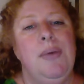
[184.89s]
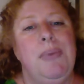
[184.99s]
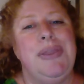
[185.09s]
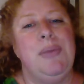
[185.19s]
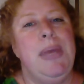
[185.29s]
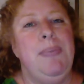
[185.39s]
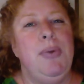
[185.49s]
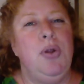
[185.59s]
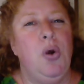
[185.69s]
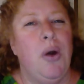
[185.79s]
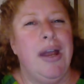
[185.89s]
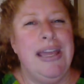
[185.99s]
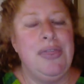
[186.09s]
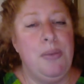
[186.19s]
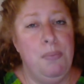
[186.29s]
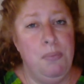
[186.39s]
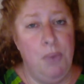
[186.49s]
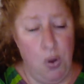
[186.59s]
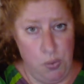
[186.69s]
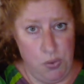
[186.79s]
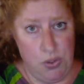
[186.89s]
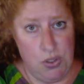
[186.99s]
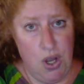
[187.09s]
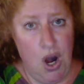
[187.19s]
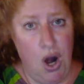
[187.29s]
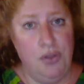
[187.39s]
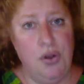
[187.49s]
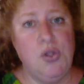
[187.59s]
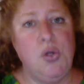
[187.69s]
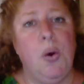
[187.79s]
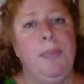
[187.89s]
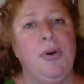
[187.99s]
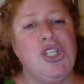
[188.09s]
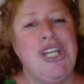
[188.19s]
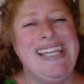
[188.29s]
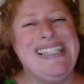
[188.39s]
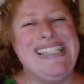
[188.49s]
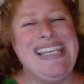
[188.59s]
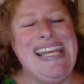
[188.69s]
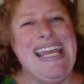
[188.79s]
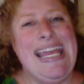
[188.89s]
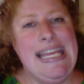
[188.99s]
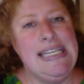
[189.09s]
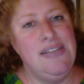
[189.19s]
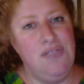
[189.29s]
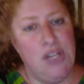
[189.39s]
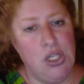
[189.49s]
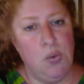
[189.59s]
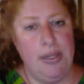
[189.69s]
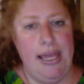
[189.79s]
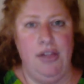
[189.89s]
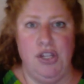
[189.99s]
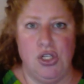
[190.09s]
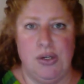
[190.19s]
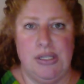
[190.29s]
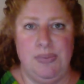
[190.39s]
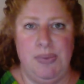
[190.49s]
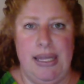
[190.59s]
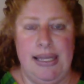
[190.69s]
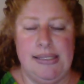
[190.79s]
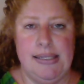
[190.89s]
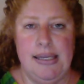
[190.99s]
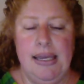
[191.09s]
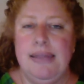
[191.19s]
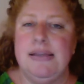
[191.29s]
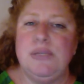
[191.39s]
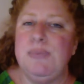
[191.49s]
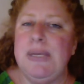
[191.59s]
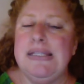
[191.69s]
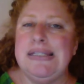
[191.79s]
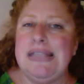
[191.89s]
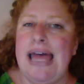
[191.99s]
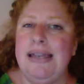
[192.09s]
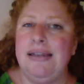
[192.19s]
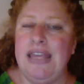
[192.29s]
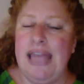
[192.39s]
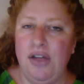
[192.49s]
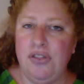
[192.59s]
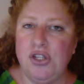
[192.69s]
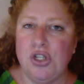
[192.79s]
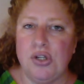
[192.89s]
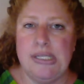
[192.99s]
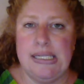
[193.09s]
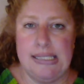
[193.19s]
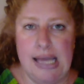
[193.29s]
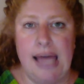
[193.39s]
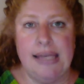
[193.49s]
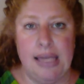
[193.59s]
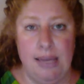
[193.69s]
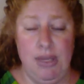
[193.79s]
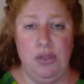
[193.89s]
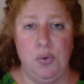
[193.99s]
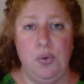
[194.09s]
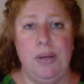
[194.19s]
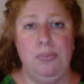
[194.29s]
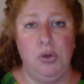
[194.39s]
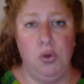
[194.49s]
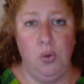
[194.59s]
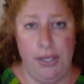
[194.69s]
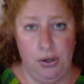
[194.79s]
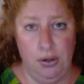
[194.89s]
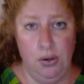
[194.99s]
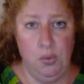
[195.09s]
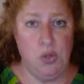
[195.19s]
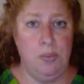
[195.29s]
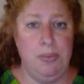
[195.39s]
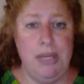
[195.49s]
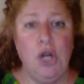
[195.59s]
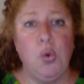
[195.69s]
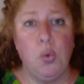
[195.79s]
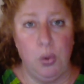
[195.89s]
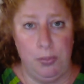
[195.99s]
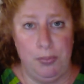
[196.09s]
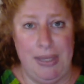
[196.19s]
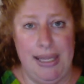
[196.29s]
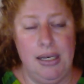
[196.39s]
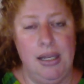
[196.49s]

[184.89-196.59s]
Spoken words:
But the people who are hit the most are those who are purchasing individual health insurance plans. This means that the health insurance is not coming through an employer, which would be a group plan.